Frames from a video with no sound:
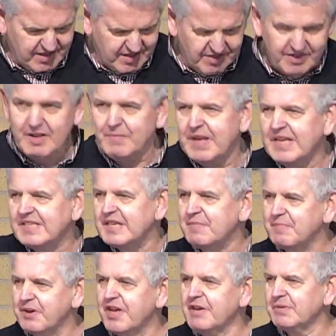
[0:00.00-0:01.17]
that it makes
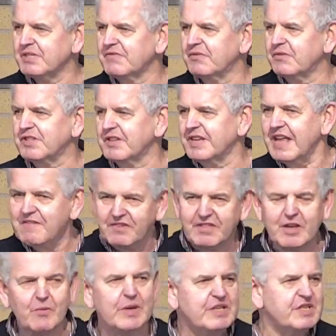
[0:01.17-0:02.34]
it purposeful, so that
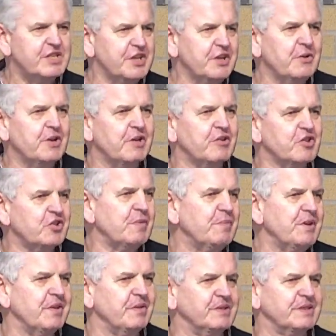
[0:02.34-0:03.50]
everything we do
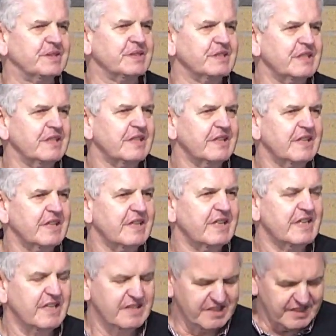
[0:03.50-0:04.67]
contributes
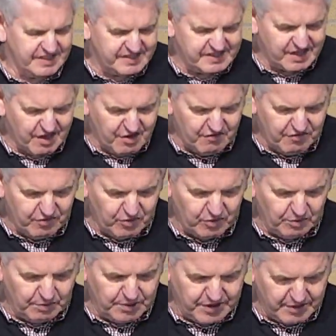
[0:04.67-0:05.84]
to this overall
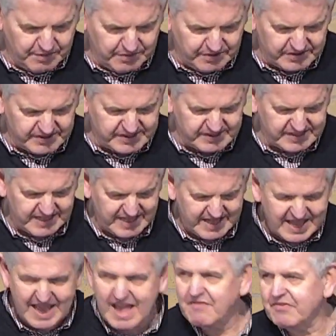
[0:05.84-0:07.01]
purpose.
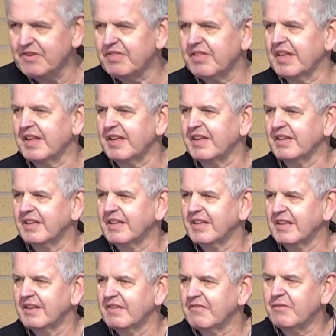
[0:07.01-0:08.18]
Everything,
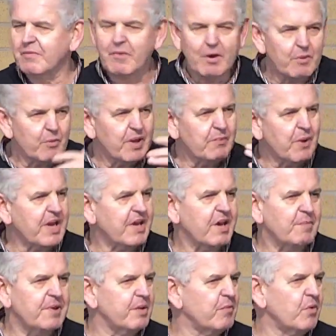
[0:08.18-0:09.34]
from the moment we wake
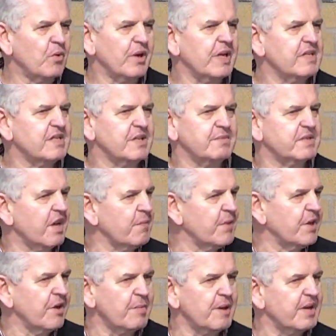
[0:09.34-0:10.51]
up in the morning to the time we
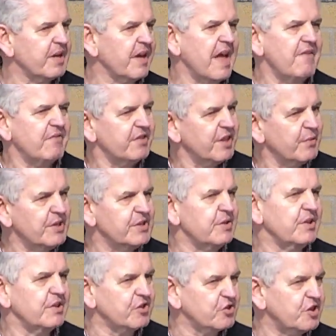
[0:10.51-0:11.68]
go to bed at night, everything we do
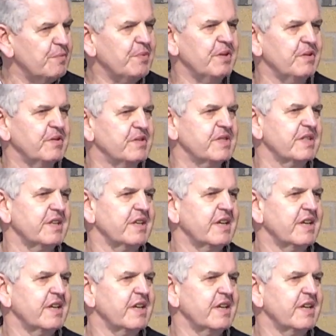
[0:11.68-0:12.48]
contributes